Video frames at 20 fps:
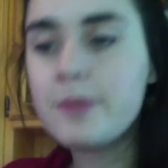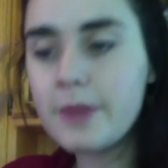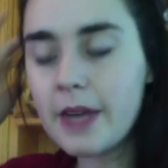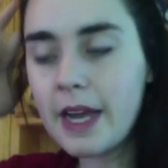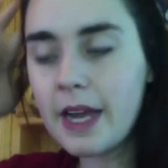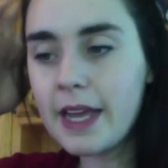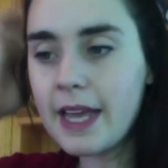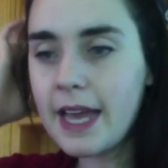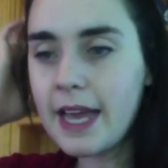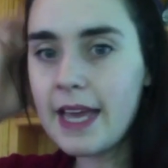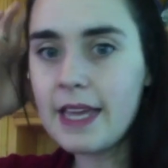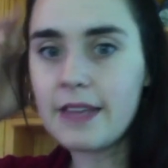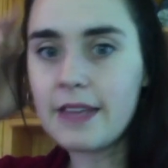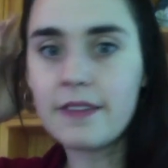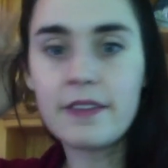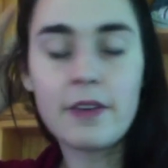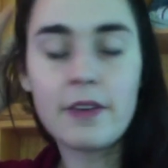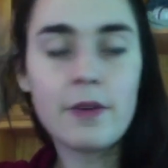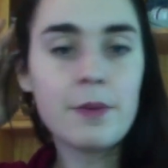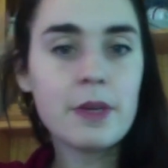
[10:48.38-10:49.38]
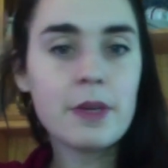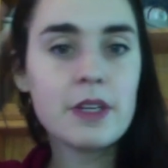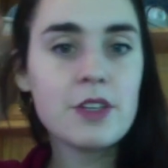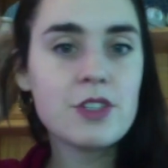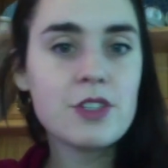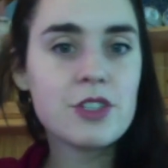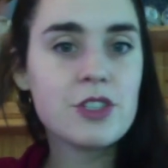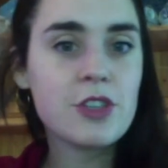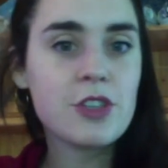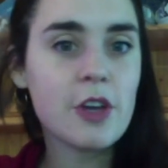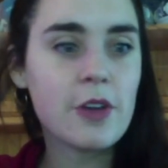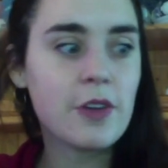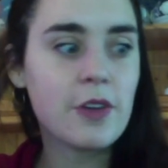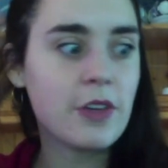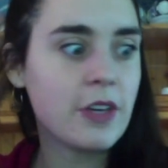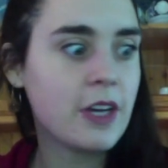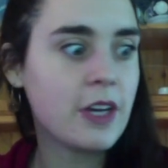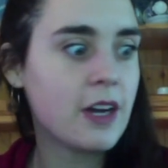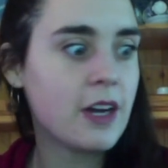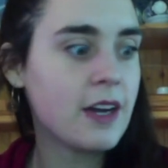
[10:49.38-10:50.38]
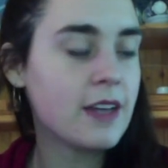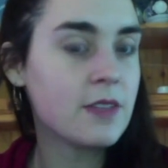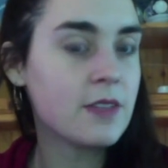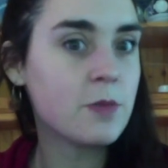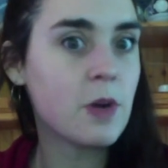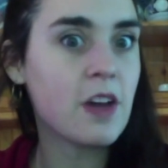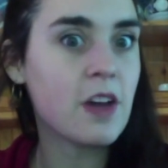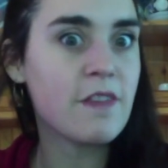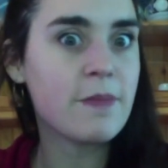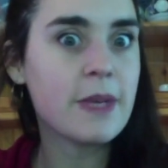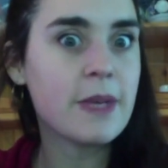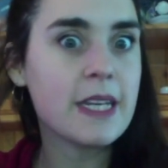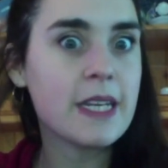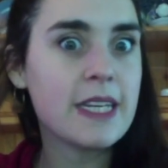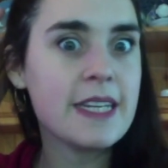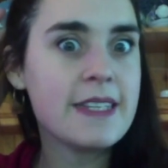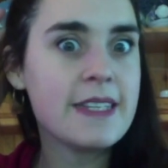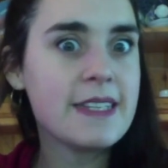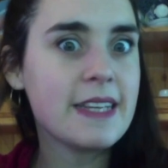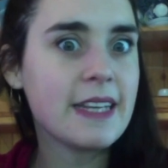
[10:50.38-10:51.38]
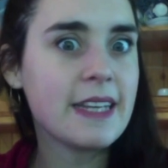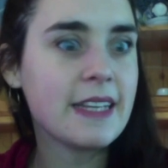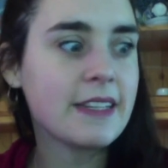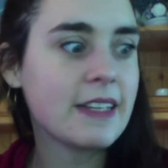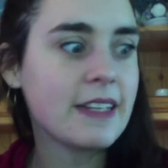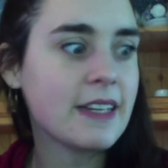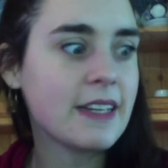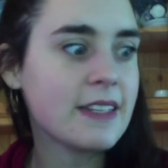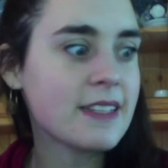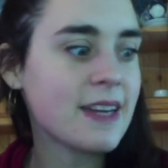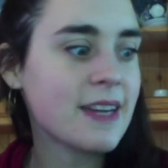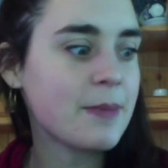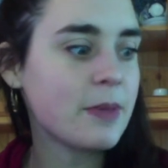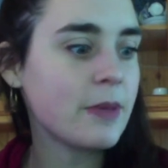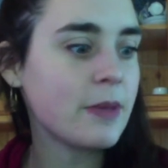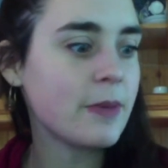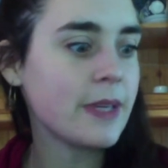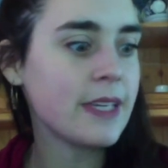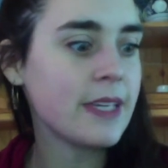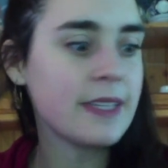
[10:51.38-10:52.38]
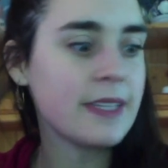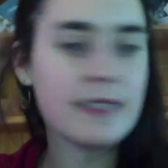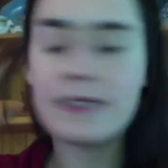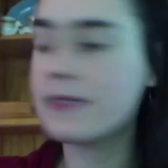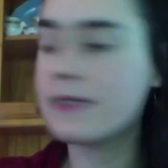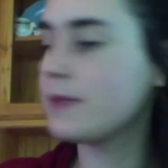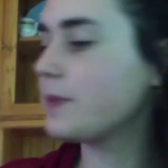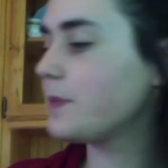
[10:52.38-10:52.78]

Okay, so I'm going to show you guys what I've been knitting the last couple of weeks.